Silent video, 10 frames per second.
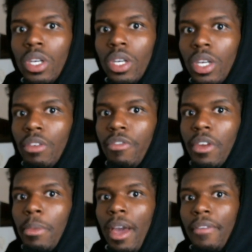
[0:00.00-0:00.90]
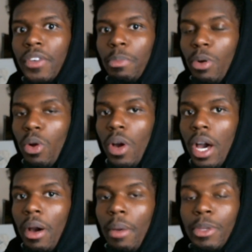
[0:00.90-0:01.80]
you feel me, after a pro
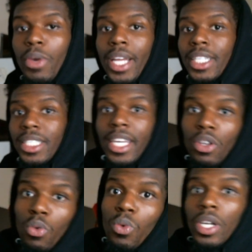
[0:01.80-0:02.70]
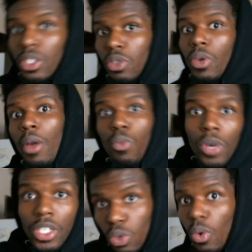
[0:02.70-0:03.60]
hop. I mean, you can't just land on 1. You can't
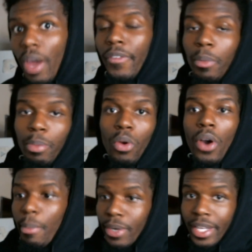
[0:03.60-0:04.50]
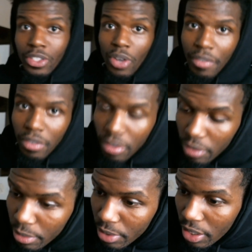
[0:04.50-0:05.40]
1-2 after a pro hop, or that's travel. You
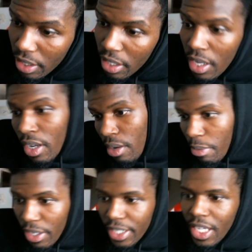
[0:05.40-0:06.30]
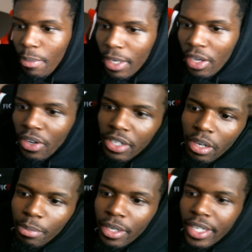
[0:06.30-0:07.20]
feel what I'm saying? But let's keep it going,
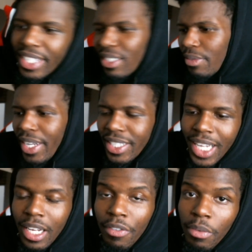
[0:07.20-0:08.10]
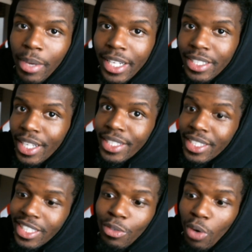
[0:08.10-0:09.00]
though, bro. That's not up for my discussion.
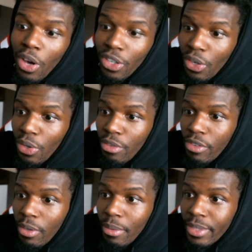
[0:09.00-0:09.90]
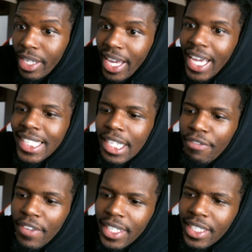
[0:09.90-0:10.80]
She raw, though. You feel what I'm saying? And she
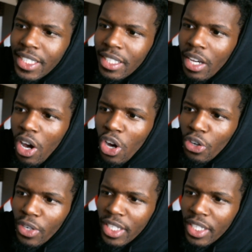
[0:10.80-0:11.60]
finished all green.